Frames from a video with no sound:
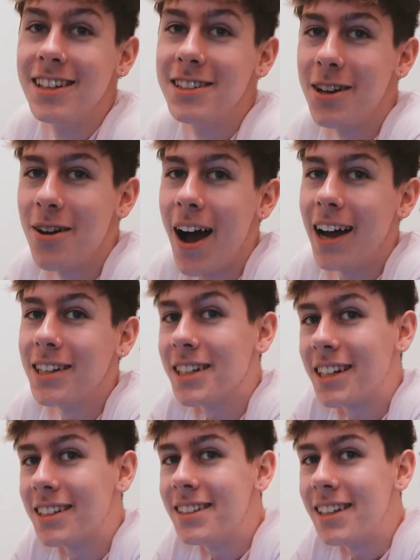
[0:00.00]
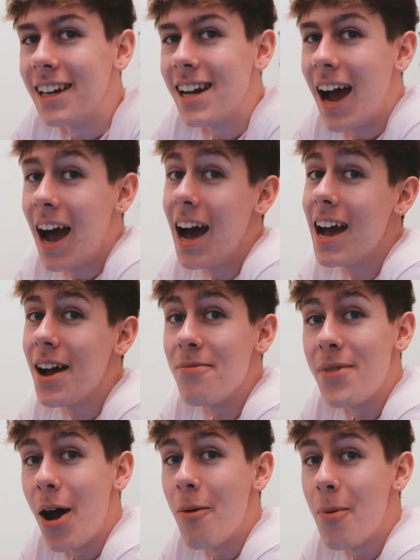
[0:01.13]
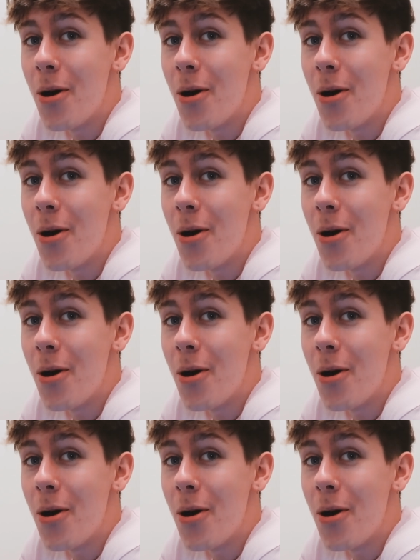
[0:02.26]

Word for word: So, as you can see, I am now